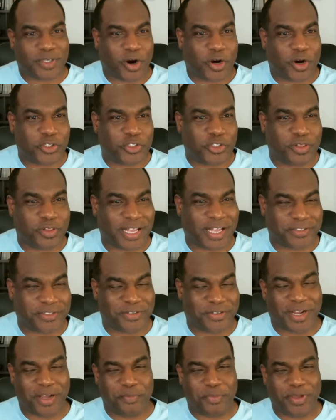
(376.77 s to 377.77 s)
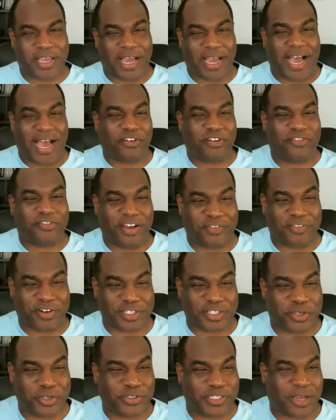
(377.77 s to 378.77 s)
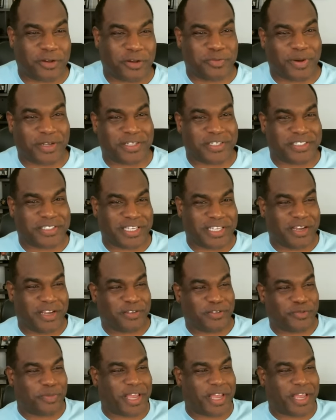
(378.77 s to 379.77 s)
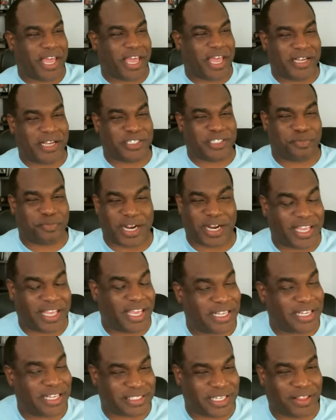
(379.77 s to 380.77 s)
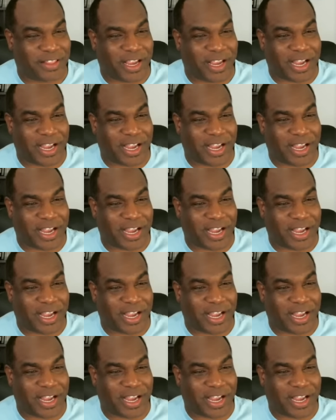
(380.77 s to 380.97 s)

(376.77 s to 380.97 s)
Aren't you glad you're not me? I don't even have an excuse. I was about to say it's my age, but I can't say that.